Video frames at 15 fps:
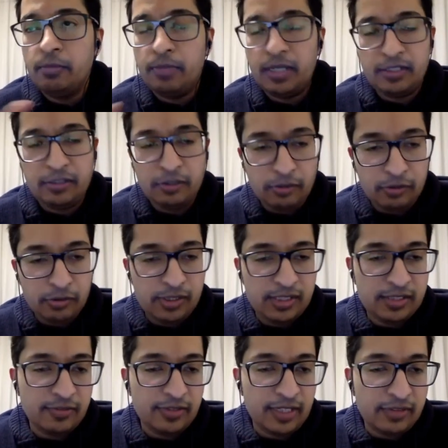But your own
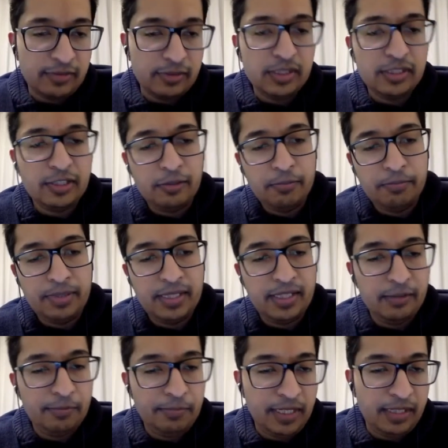survival, your
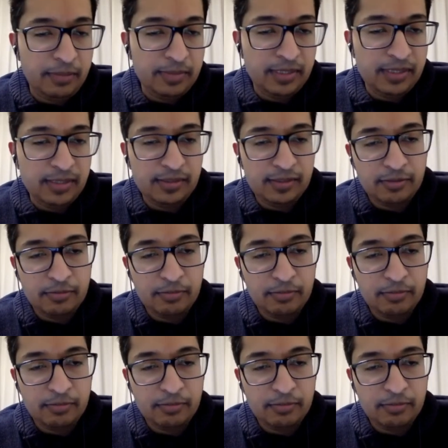bill payment,